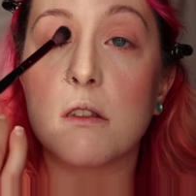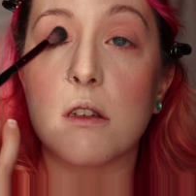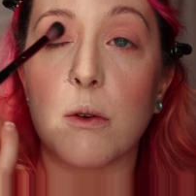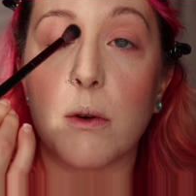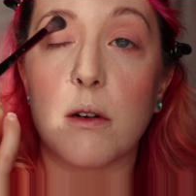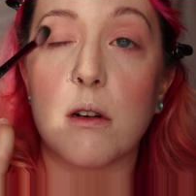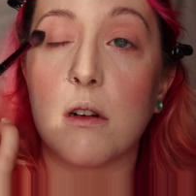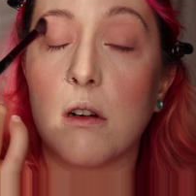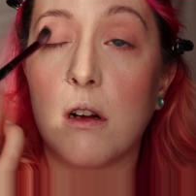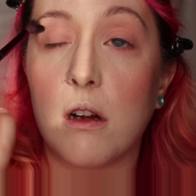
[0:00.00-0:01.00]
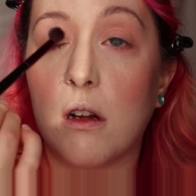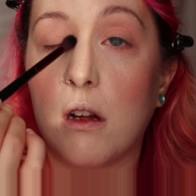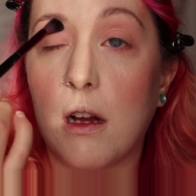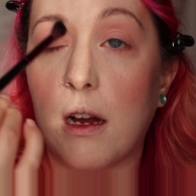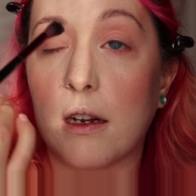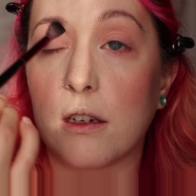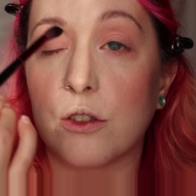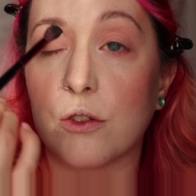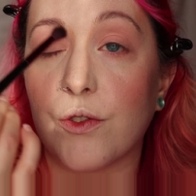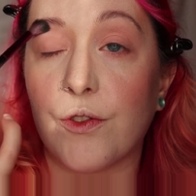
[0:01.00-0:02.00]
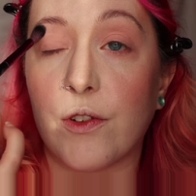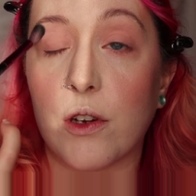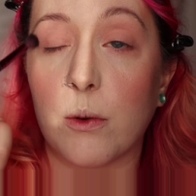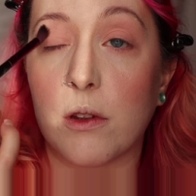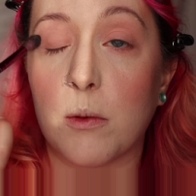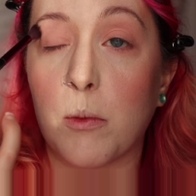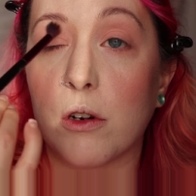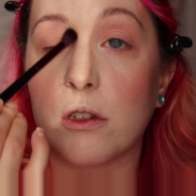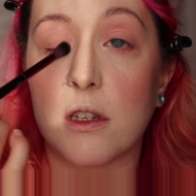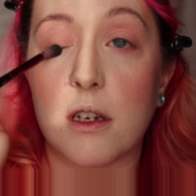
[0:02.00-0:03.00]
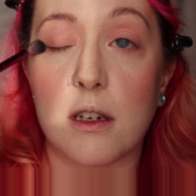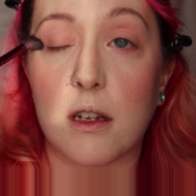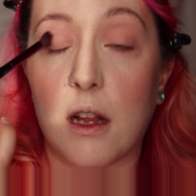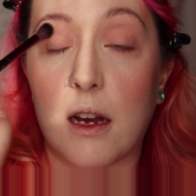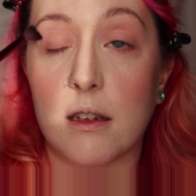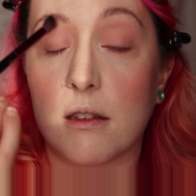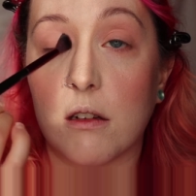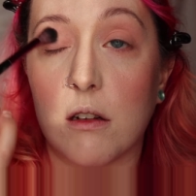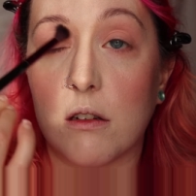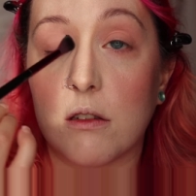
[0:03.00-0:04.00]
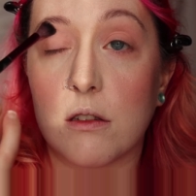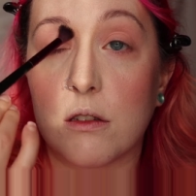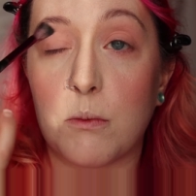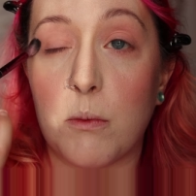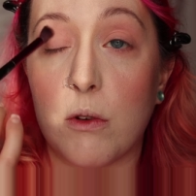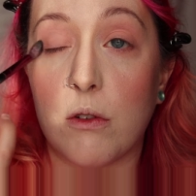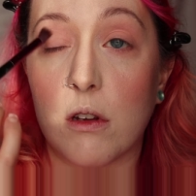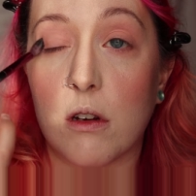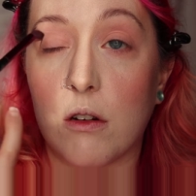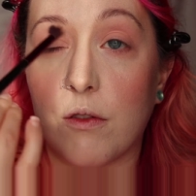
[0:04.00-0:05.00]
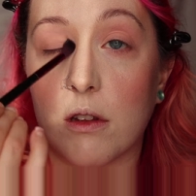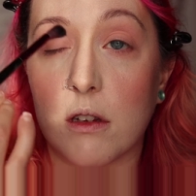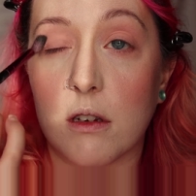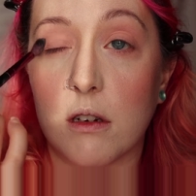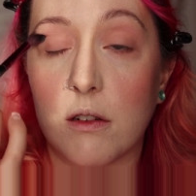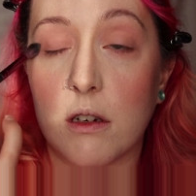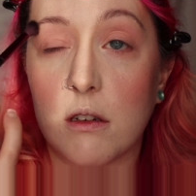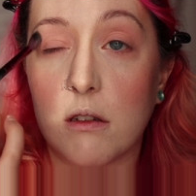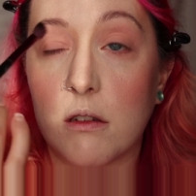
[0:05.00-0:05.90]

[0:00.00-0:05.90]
So I can just feel with the brush that it glides a lot smoother over this area.